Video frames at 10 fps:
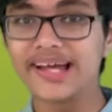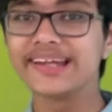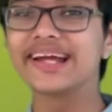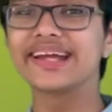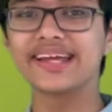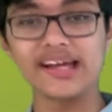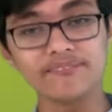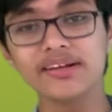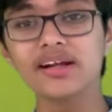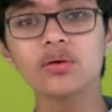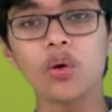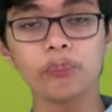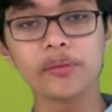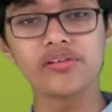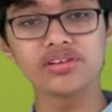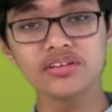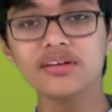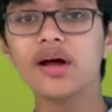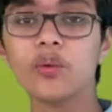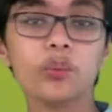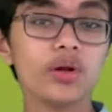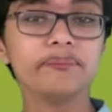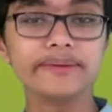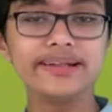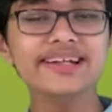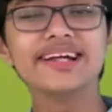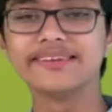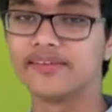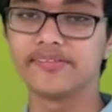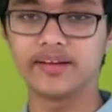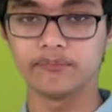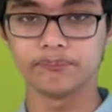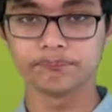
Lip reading: the chemical composition will be the same.